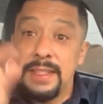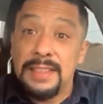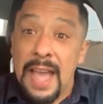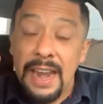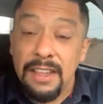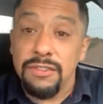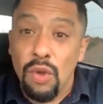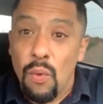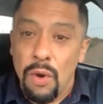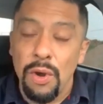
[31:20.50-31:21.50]
That is
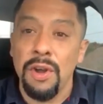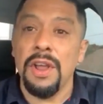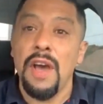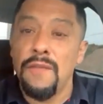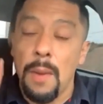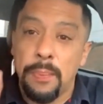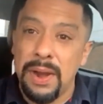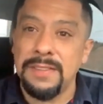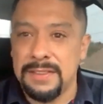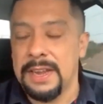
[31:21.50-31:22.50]
the word of a
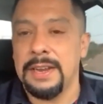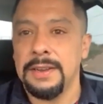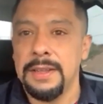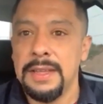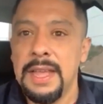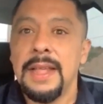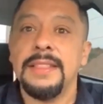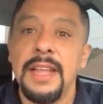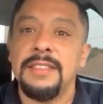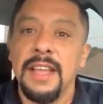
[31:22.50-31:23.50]
president
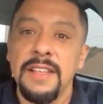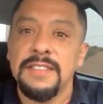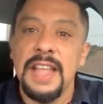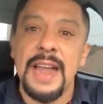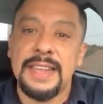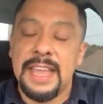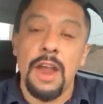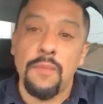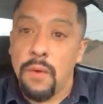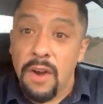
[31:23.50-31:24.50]
that does not
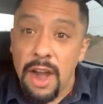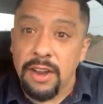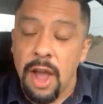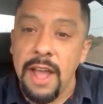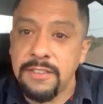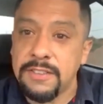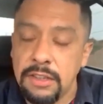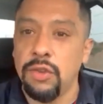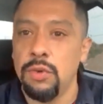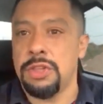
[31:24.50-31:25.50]
care for our
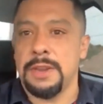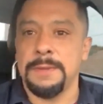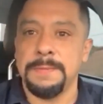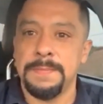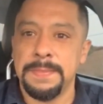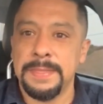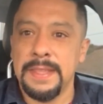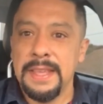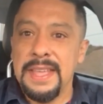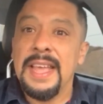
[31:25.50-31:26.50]
Constitution.
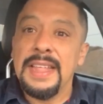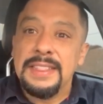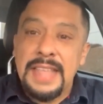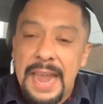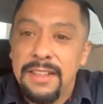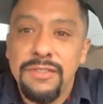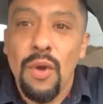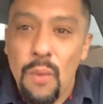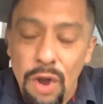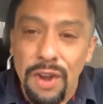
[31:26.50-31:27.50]
That is
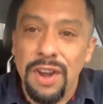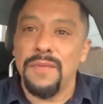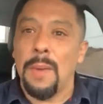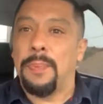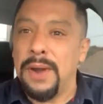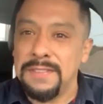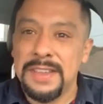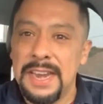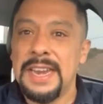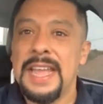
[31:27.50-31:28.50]
the word of a
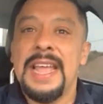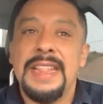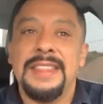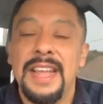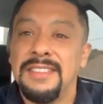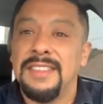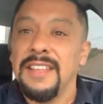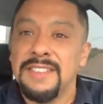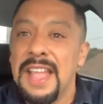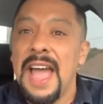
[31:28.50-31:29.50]
president that
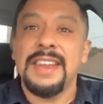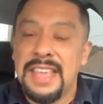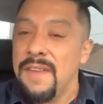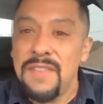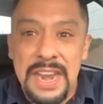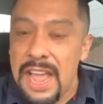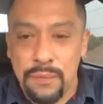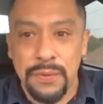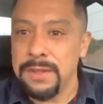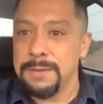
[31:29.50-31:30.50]
does not give an F.